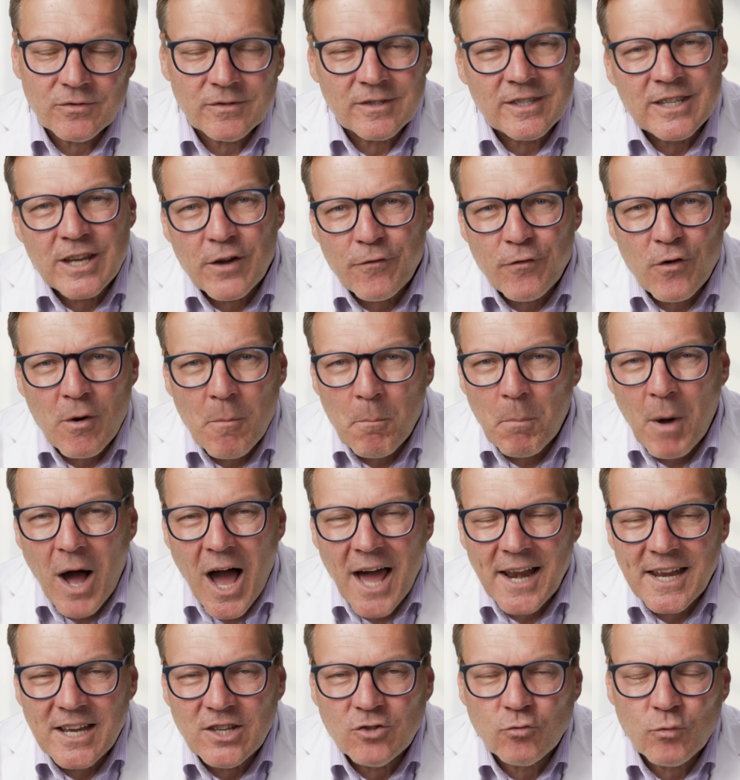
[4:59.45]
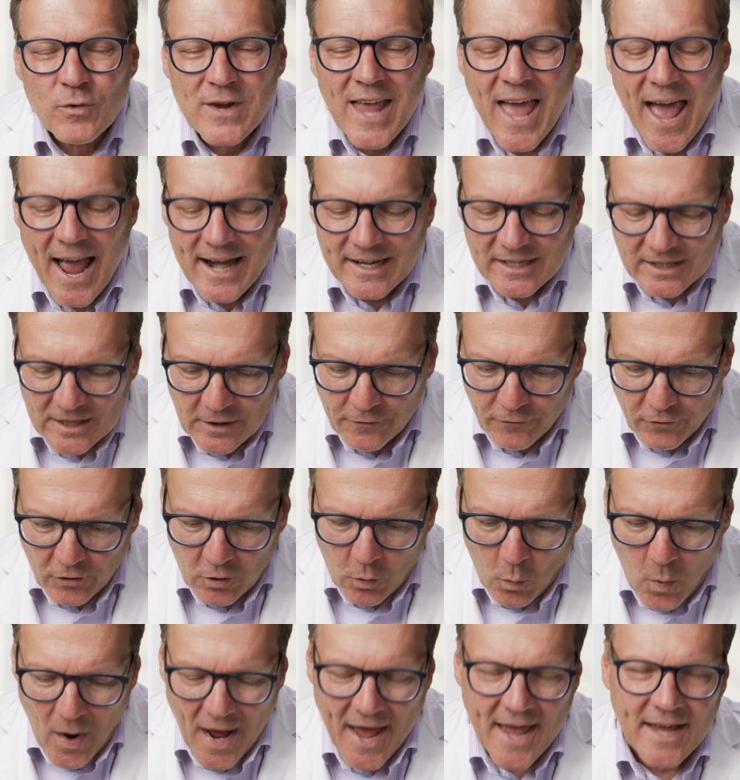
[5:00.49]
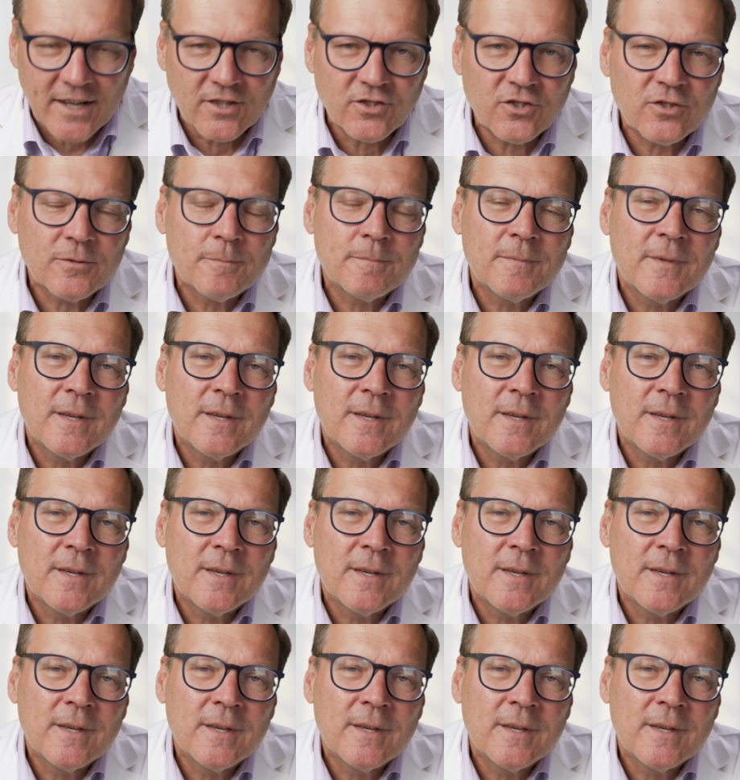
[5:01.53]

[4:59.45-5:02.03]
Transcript: Different bodies react different ways.